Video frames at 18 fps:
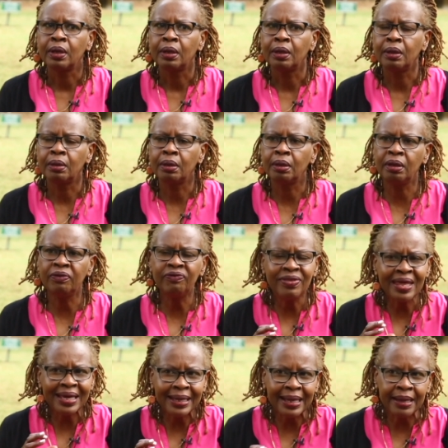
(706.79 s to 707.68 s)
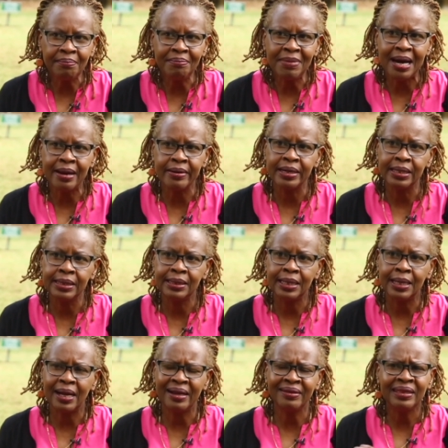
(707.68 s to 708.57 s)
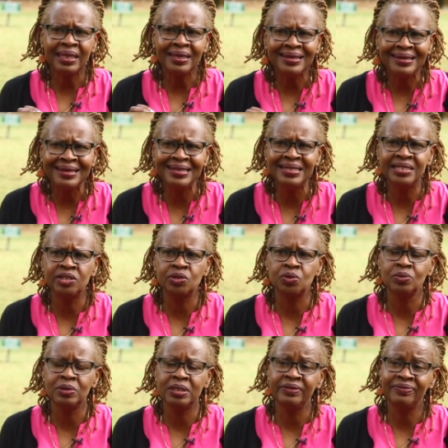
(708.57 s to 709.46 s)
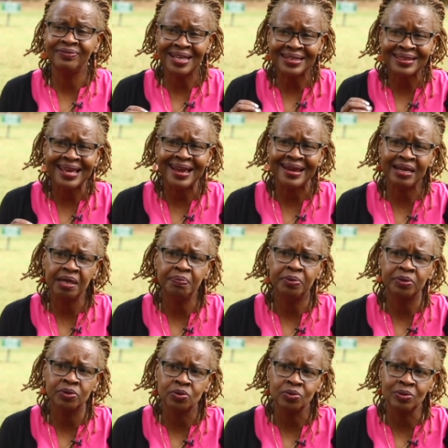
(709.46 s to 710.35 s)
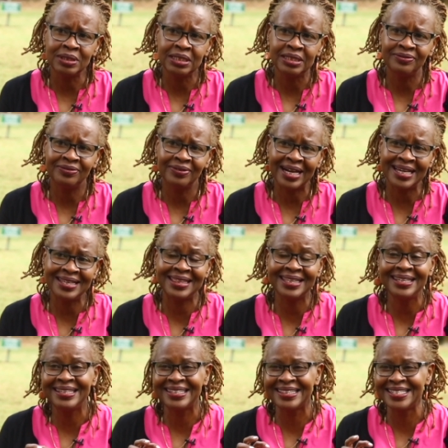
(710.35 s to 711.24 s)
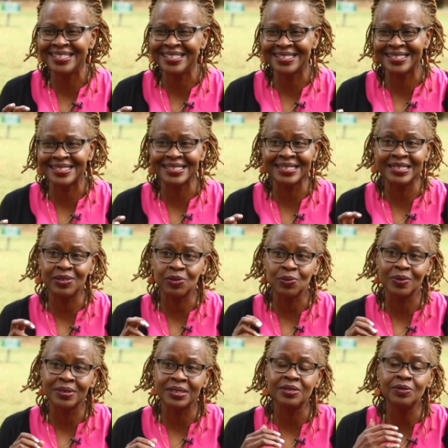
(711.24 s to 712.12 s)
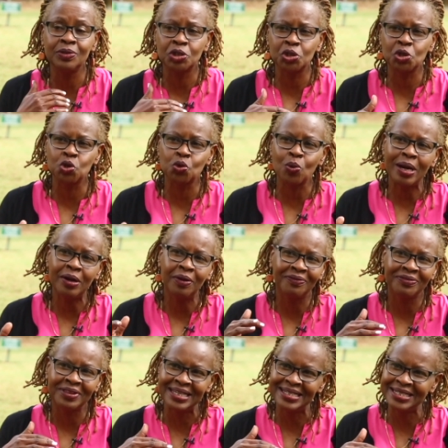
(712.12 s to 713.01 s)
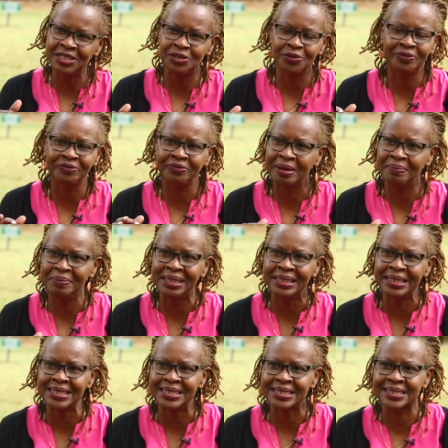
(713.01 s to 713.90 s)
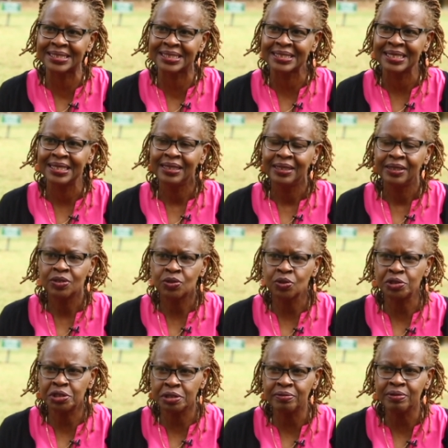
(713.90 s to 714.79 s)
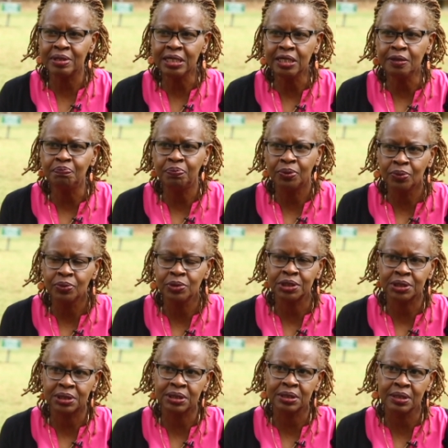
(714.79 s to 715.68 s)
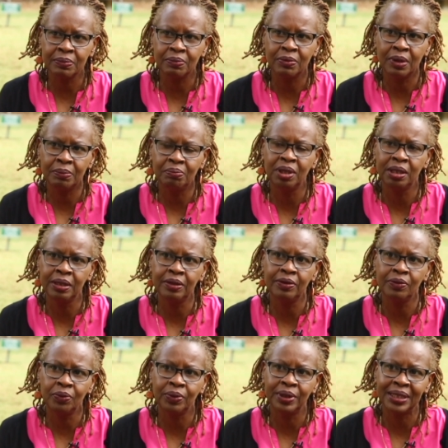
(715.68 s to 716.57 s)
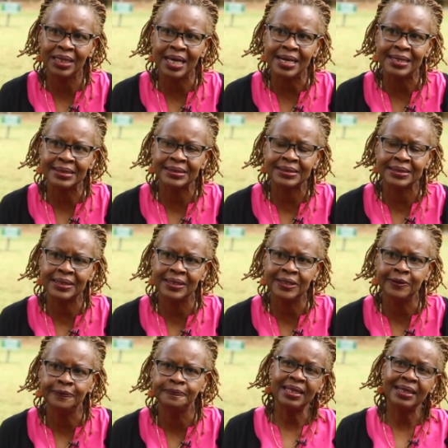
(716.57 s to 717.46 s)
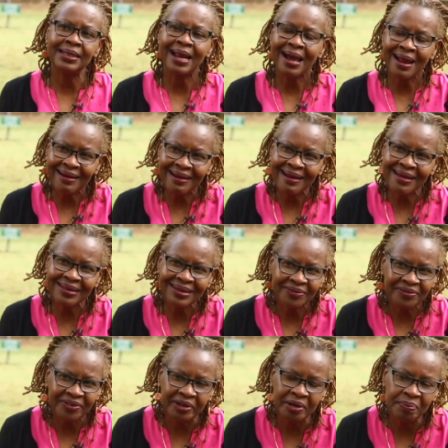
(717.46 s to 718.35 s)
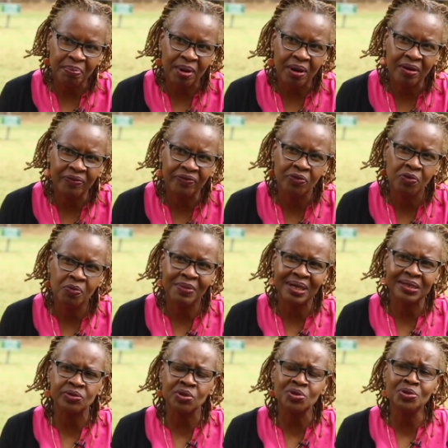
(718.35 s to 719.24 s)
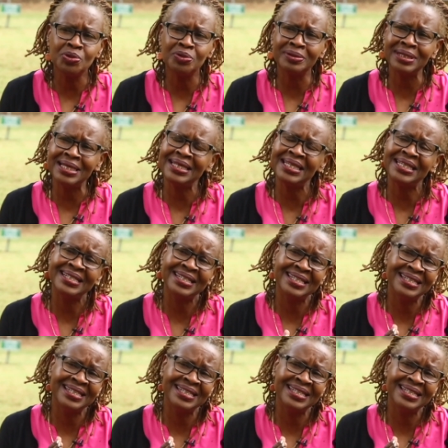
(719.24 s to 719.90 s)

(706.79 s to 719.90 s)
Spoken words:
if they get married and they need to leave, that they're able to leave. I think this was, she was one of the initial feminists. So she really pushed me with that, yeah? Another very powerful woman. So you really need